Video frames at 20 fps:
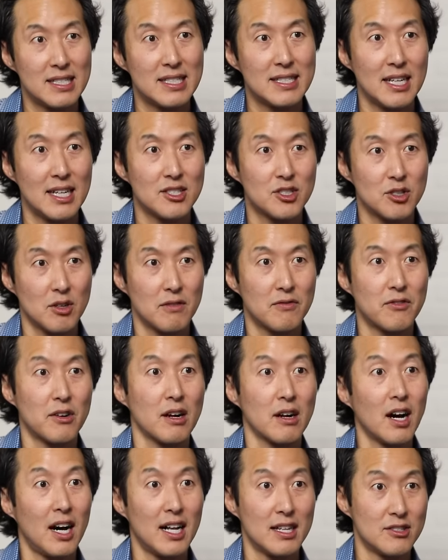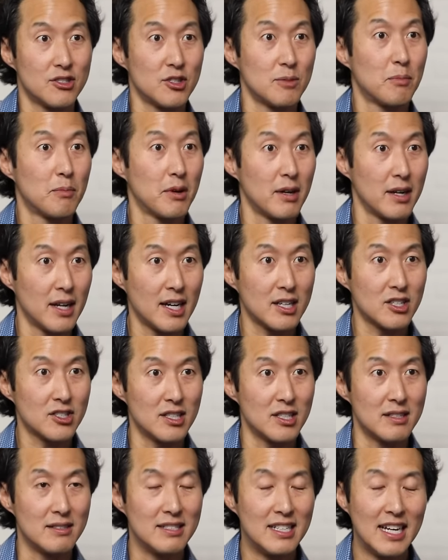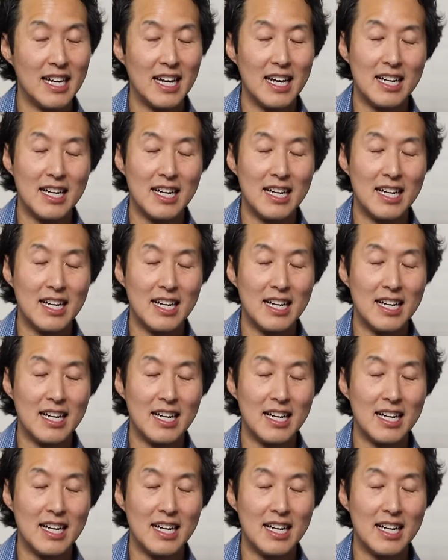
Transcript: essential for collagen production.